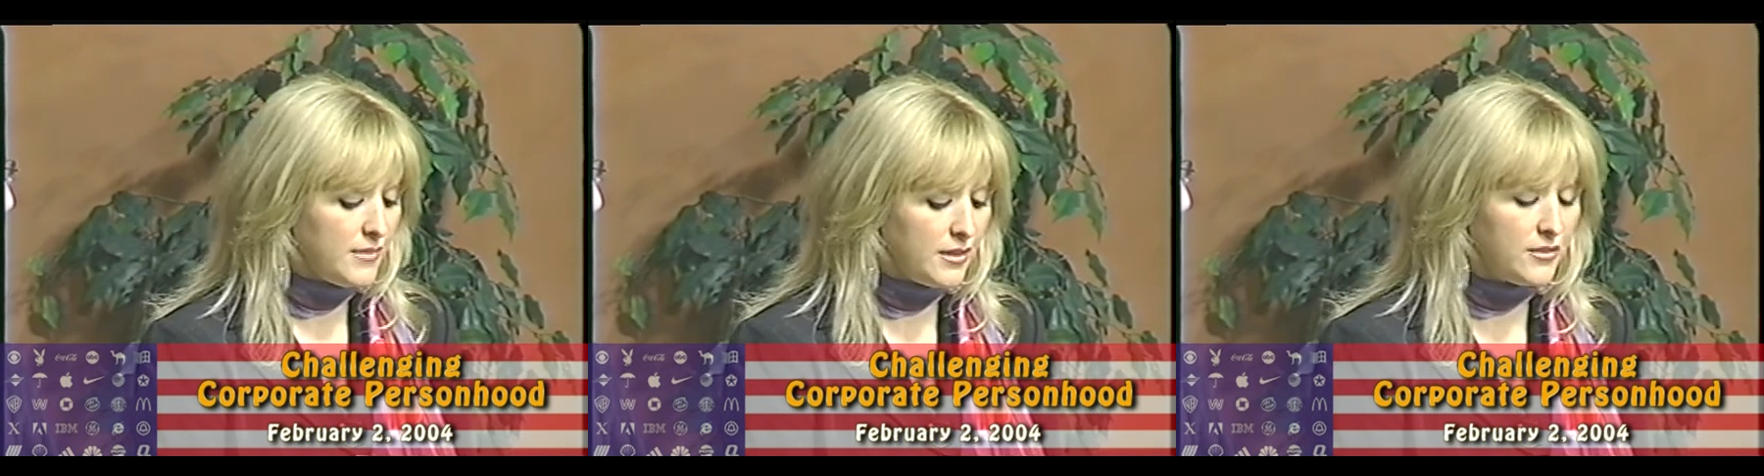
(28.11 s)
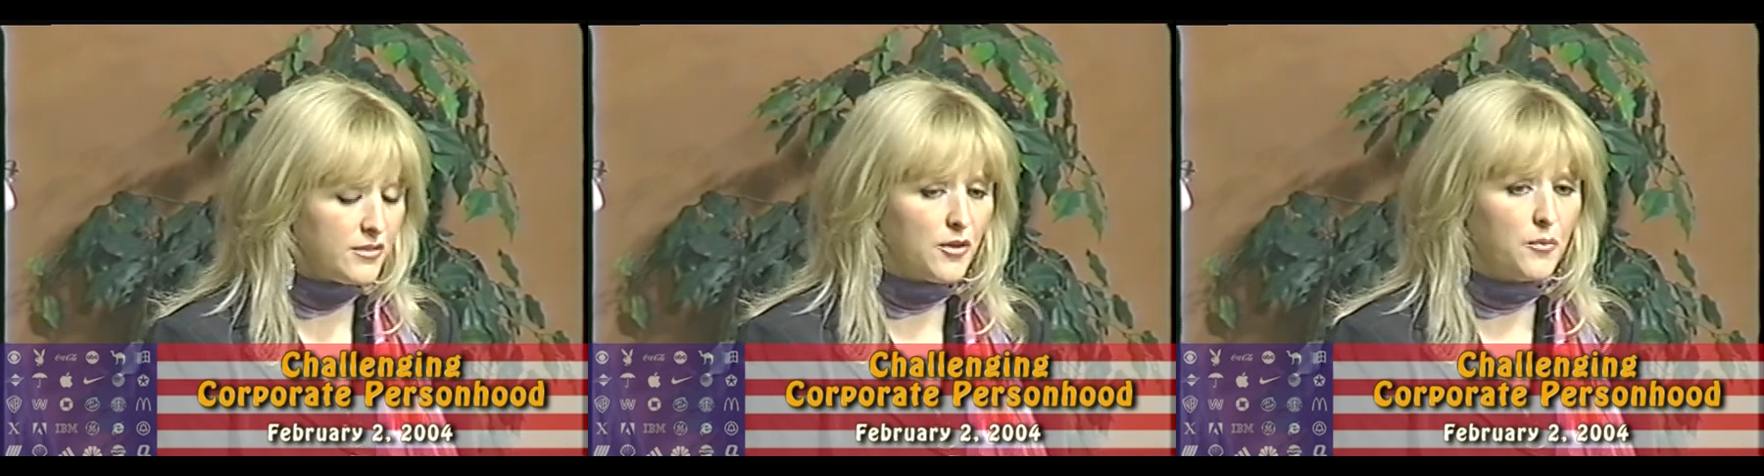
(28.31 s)

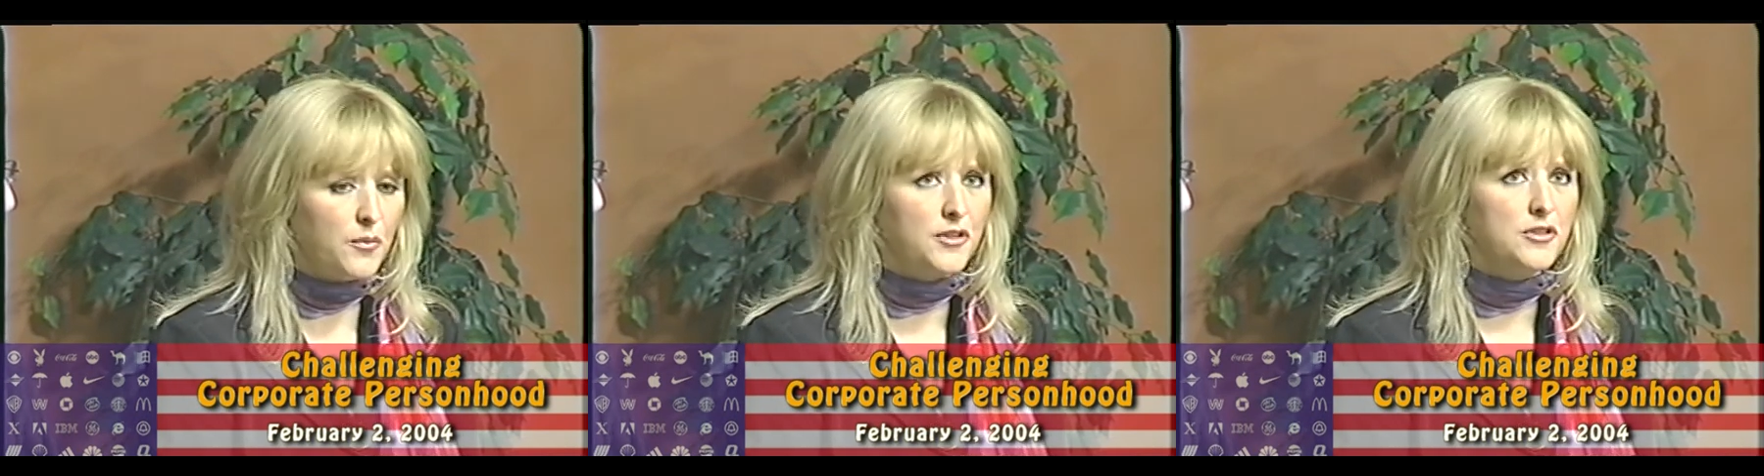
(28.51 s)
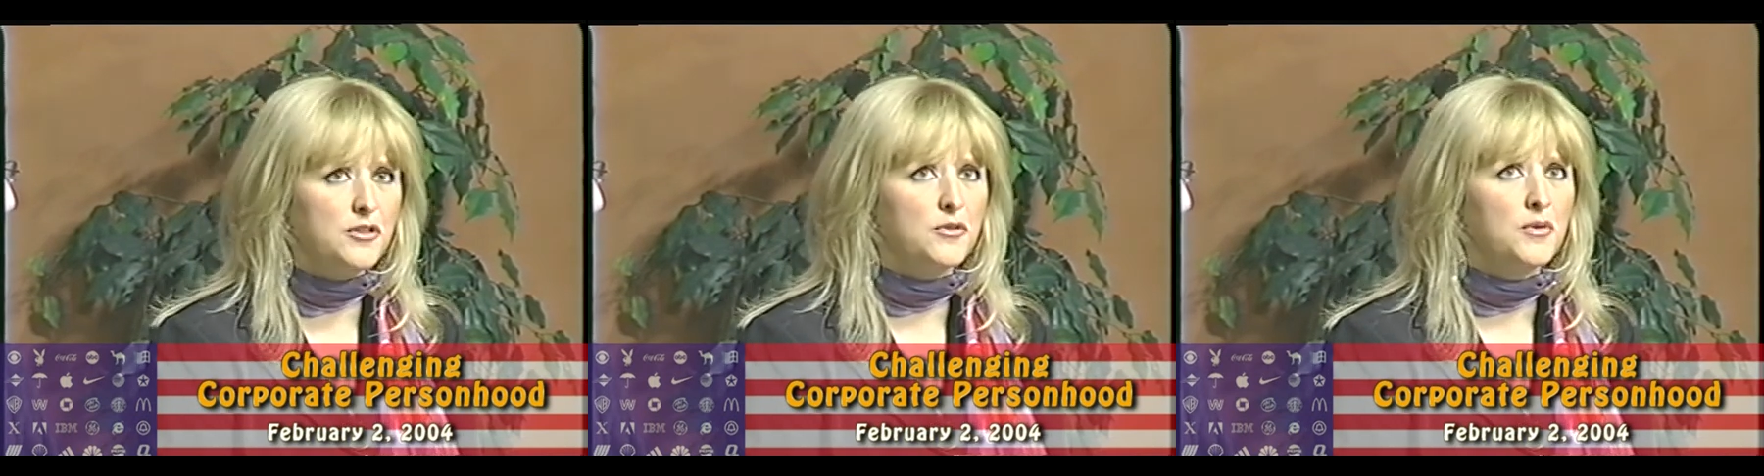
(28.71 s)
So
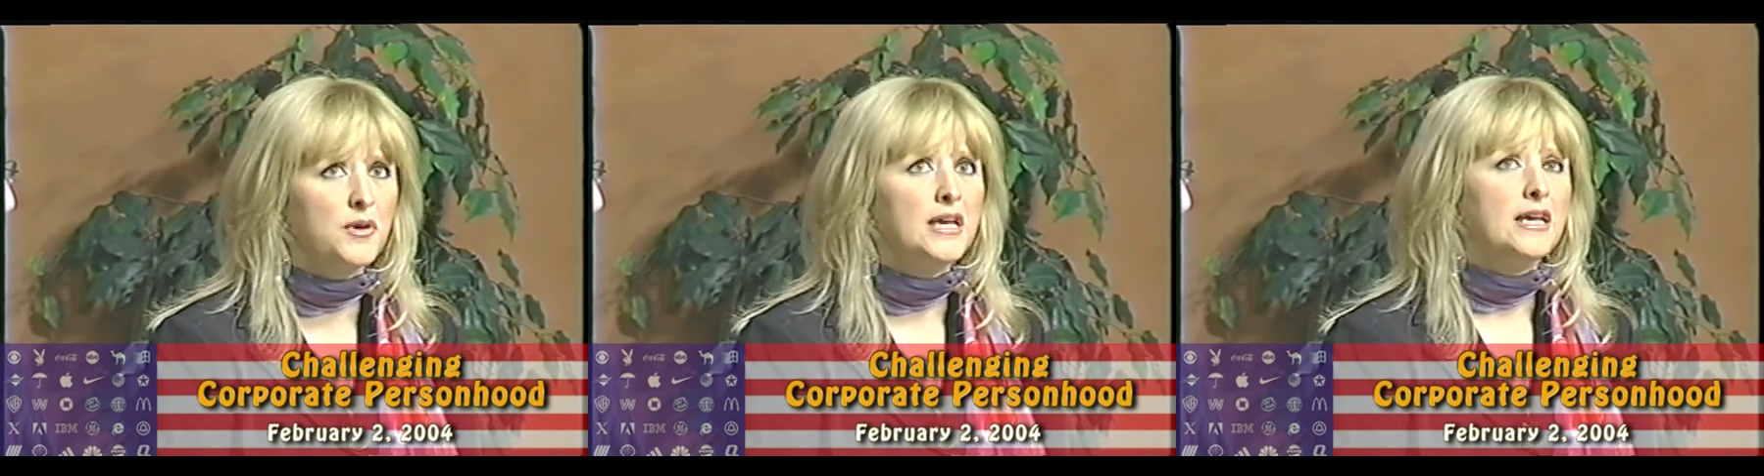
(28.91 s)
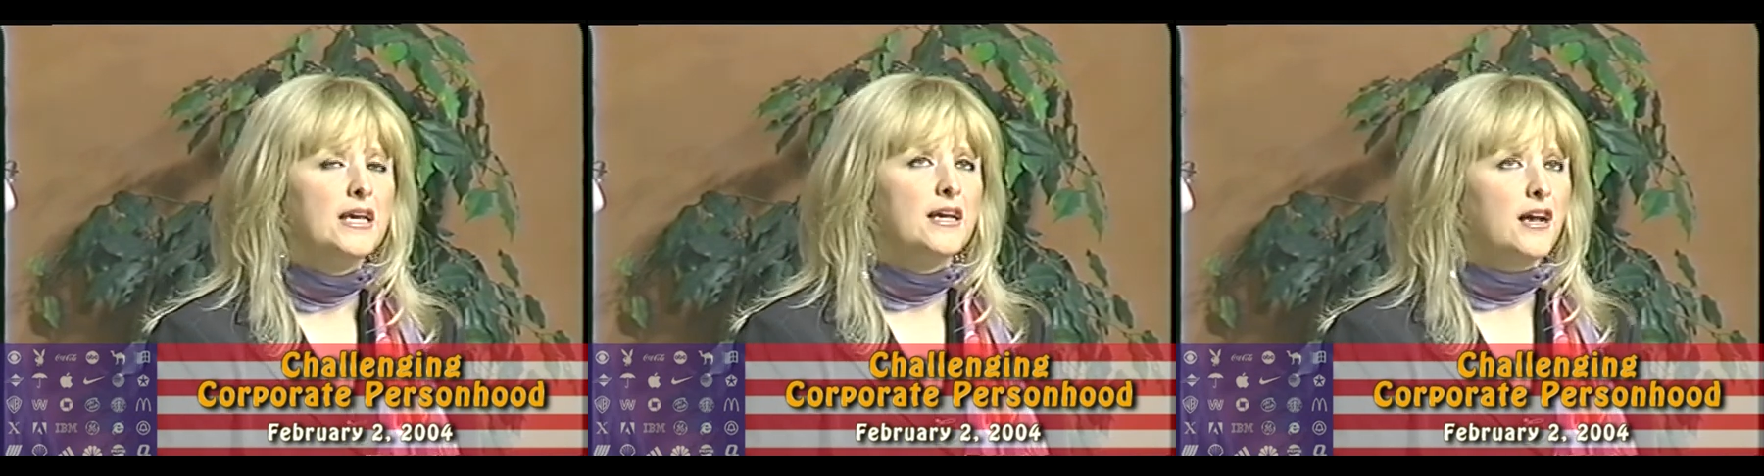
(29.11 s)
when you
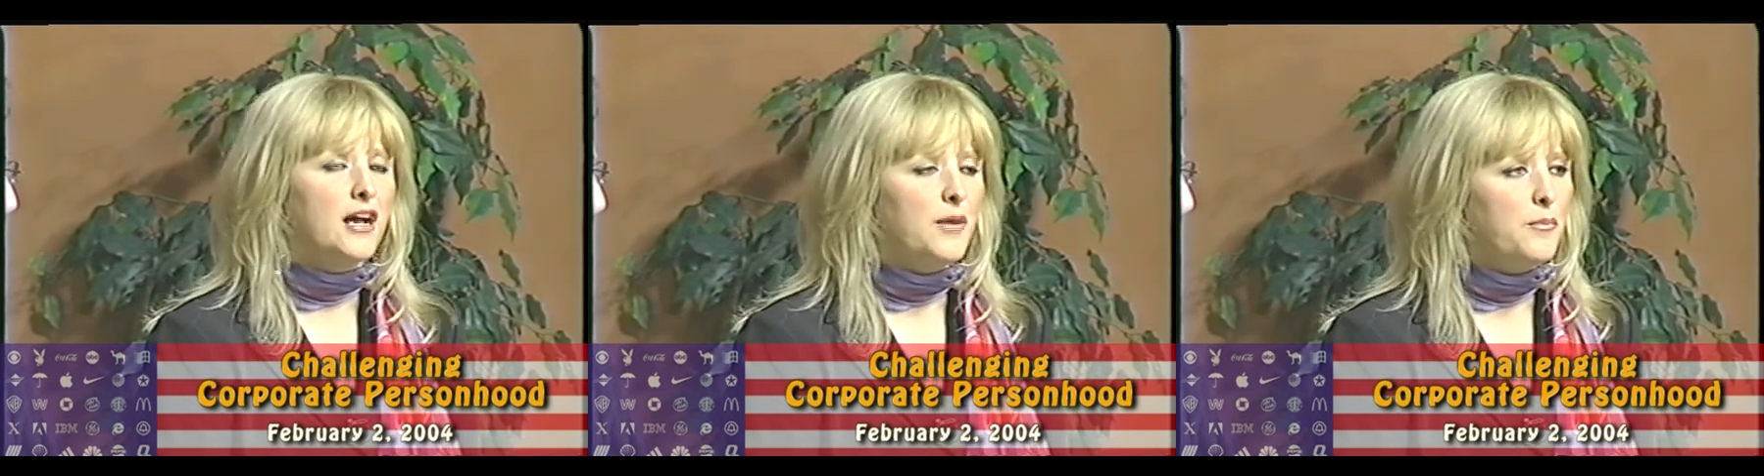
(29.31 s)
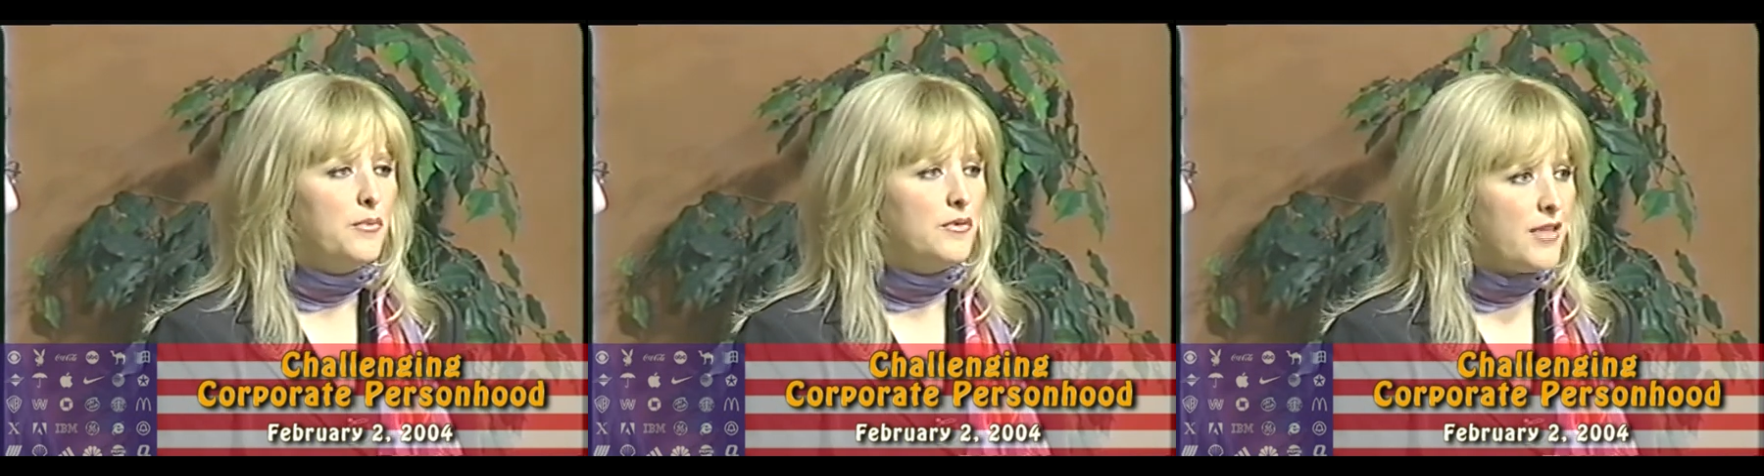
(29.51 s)

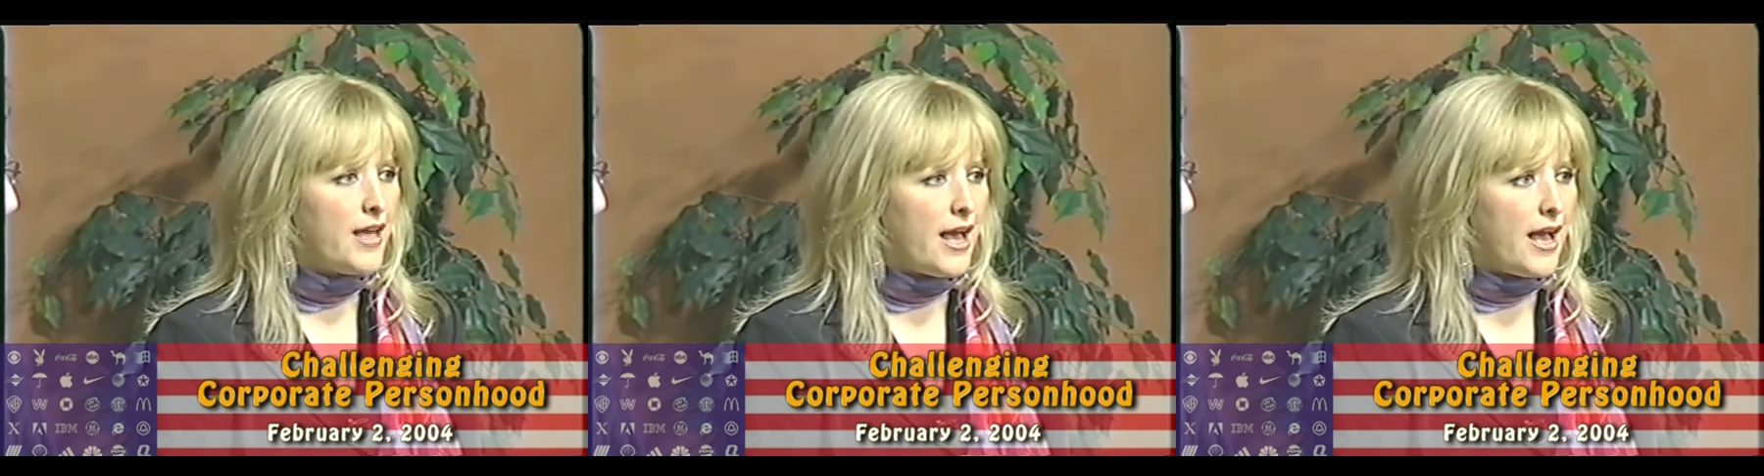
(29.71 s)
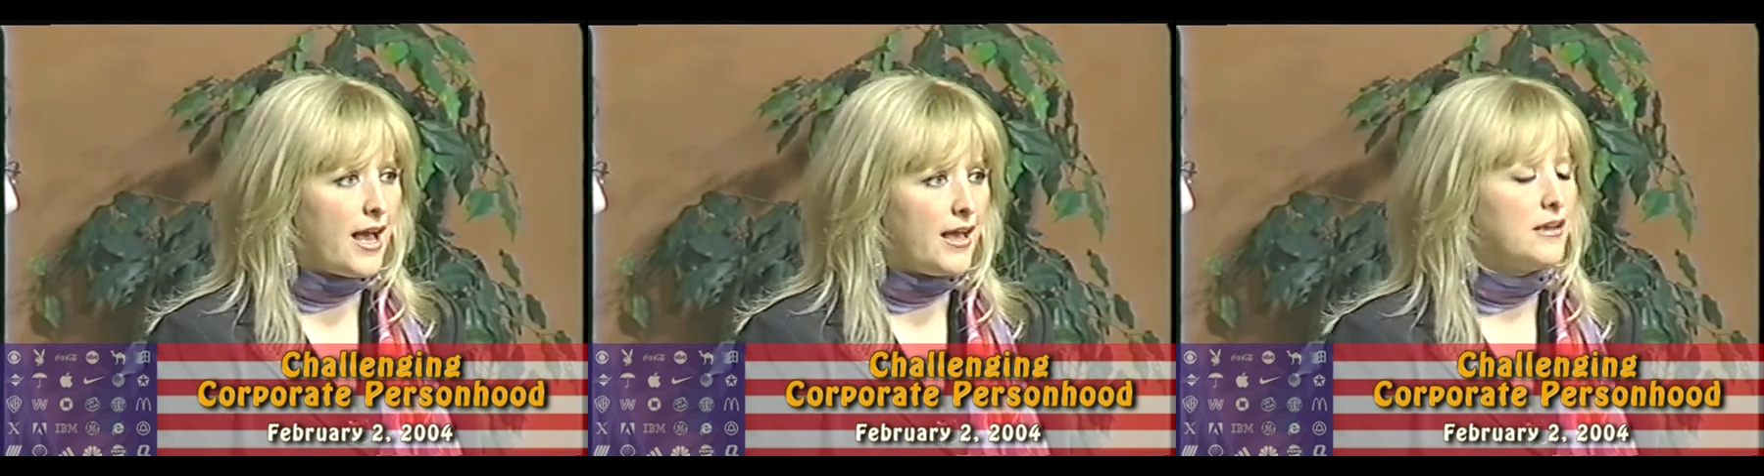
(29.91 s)
couple
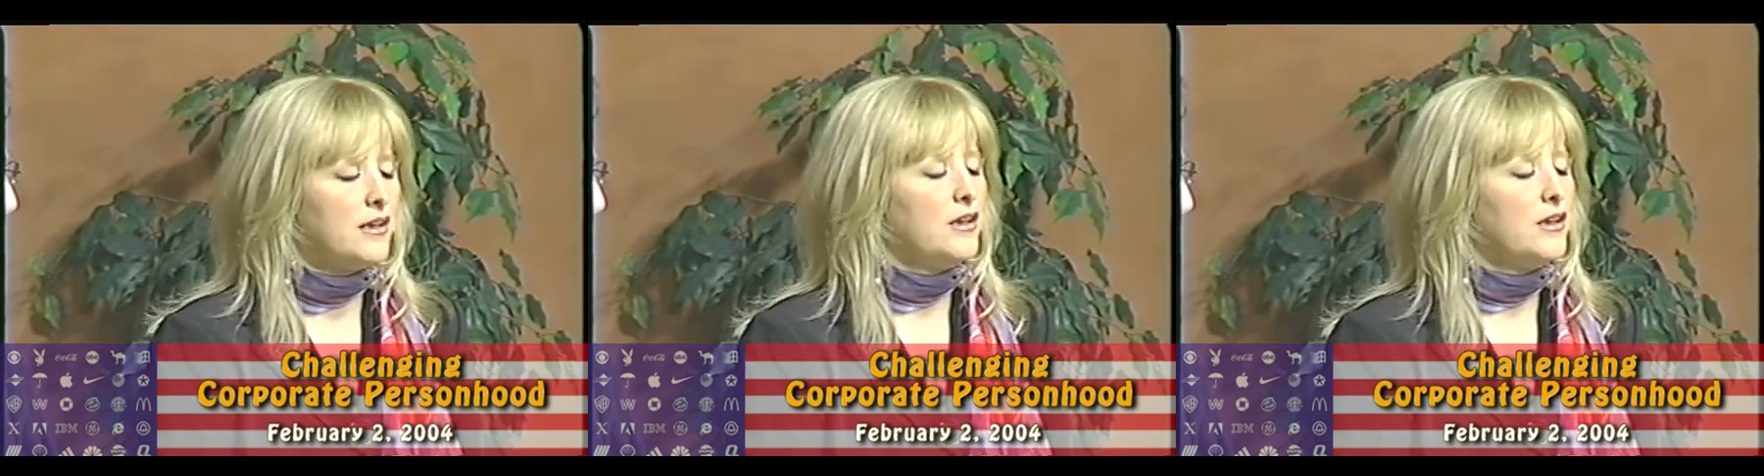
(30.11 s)
that